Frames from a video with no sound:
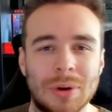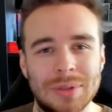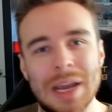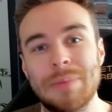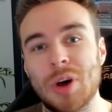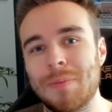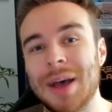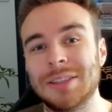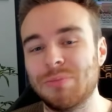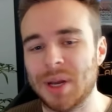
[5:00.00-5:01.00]
Delibird
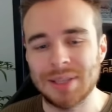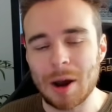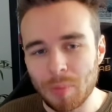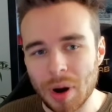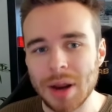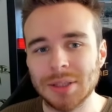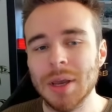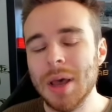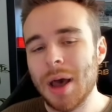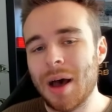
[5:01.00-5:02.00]
massive mass outbreaks,
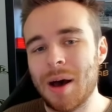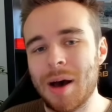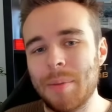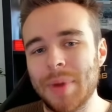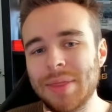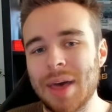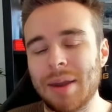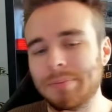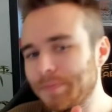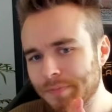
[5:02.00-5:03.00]
um, and then